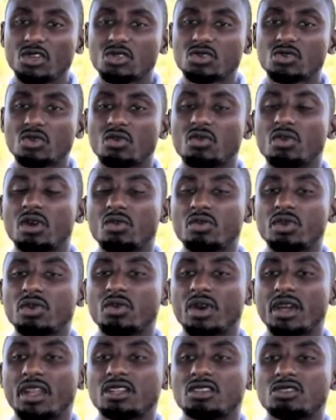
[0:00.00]
So what we
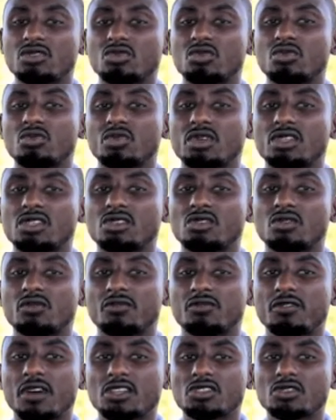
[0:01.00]
wanted to do was to
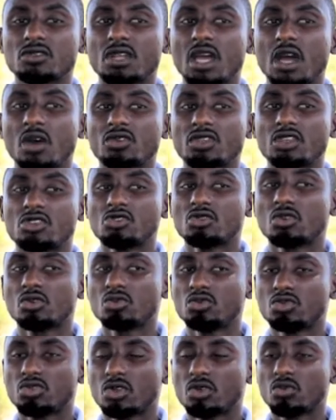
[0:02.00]
fashion out a
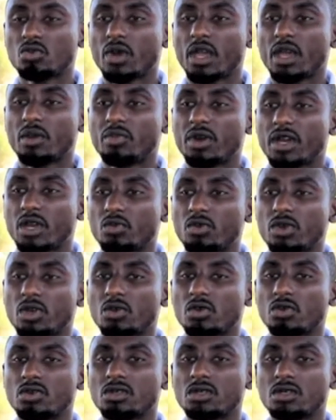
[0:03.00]
solution whereby we
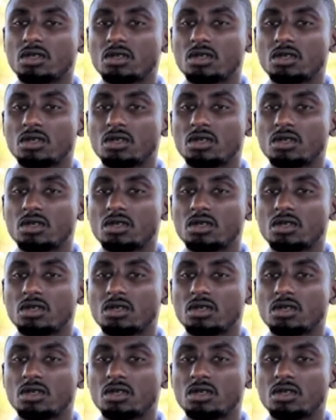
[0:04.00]
could